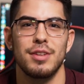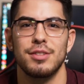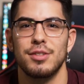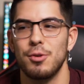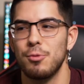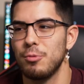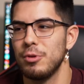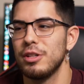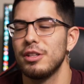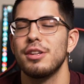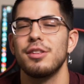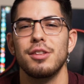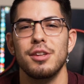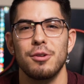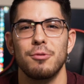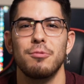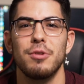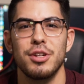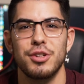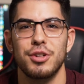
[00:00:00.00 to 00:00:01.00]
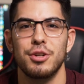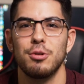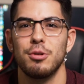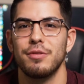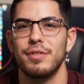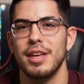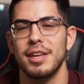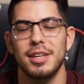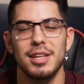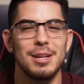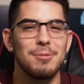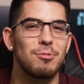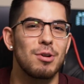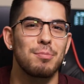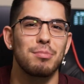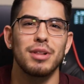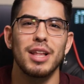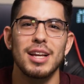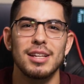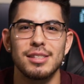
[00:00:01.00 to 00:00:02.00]
Is it really the original if they keep
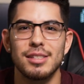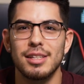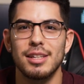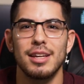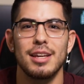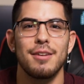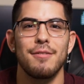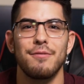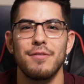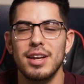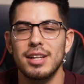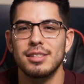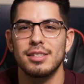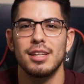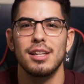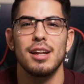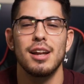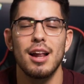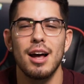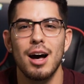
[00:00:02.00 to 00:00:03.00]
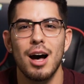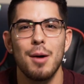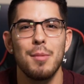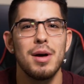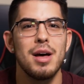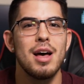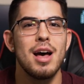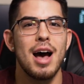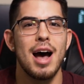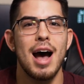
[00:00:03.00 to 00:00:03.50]
replacing it and fixing it up?